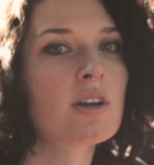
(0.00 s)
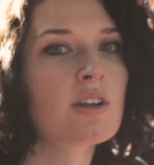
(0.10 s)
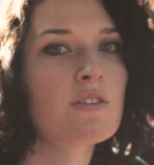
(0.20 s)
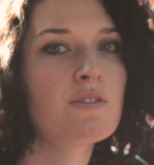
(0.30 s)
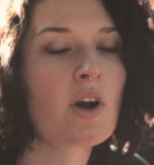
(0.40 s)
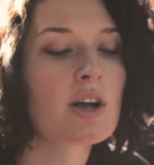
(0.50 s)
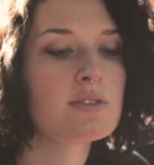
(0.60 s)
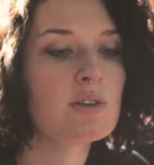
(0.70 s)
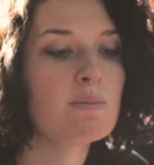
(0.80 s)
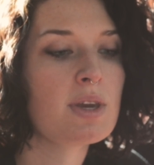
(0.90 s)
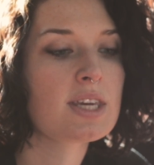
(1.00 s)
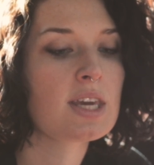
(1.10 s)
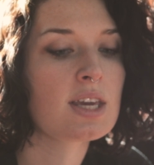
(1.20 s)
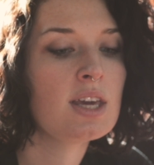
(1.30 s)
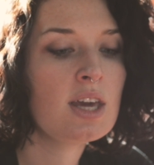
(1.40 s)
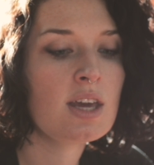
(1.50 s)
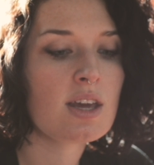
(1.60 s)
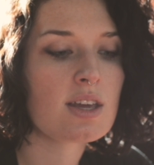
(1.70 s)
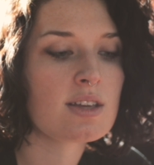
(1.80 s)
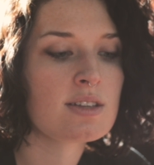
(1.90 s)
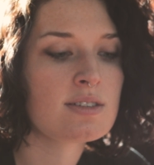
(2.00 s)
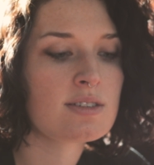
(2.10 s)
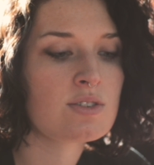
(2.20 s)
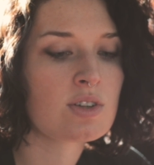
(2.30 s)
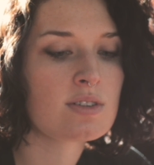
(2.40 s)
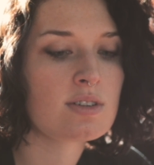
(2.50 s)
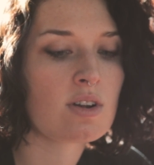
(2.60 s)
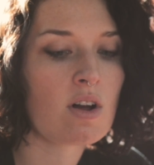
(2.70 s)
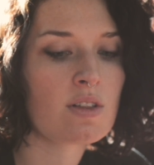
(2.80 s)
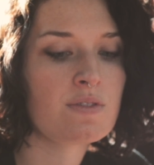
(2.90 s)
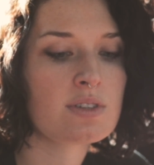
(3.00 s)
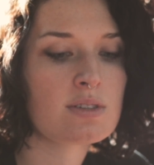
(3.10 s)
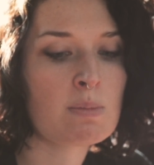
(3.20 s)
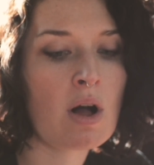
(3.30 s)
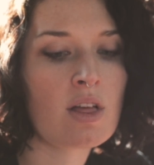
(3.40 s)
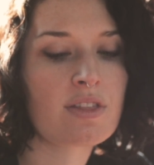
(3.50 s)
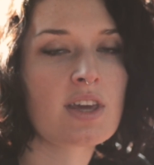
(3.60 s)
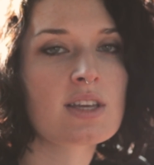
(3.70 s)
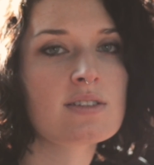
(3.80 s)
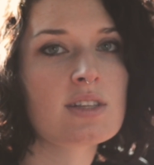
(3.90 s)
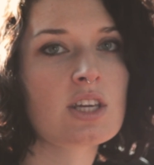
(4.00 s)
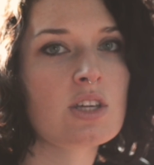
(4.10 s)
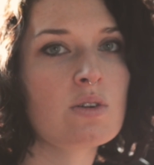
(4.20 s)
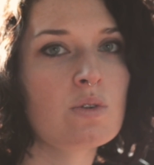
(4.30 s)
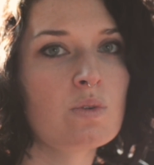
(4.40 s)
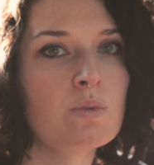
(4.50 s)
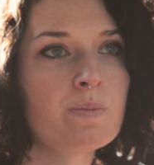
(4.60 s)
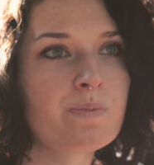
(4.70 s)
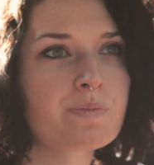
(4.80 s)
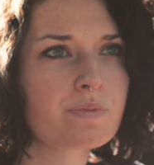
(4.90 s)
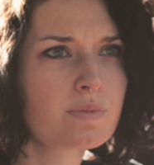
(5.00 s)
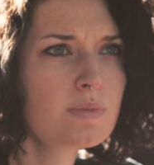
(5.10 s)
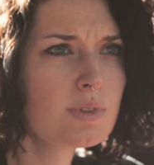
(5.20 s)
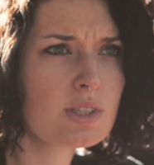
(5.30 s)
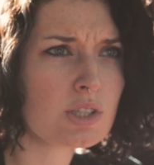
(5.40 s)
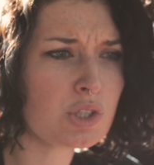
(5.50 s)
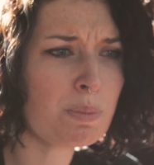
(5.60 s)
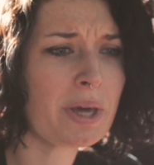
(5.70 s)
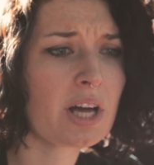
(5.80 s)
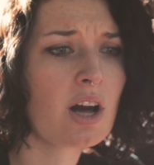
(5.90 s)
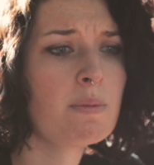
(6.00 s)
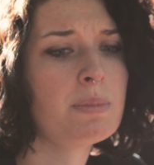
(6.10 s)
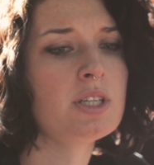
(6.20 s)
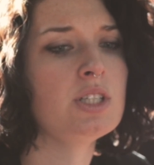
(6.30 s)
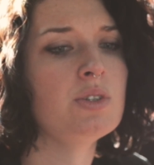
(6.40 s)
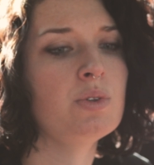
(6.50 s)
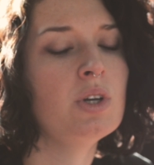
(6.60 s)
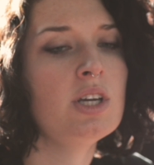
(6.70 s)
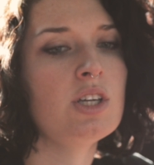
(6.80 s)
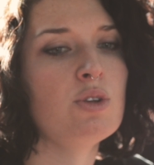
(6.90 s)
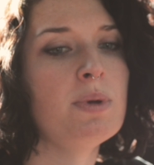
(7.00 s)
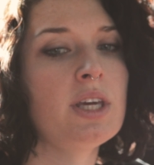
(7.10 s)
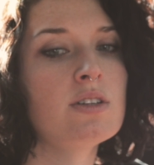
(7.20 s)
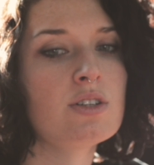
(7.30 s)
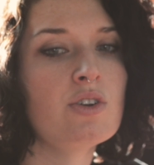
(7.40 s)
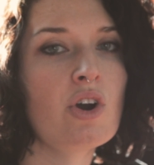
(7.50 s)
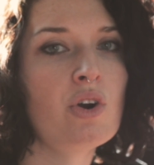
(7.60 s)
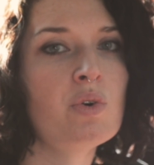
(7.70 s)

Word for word: part of costume making is just all of the small things that you you pick up and you you begin to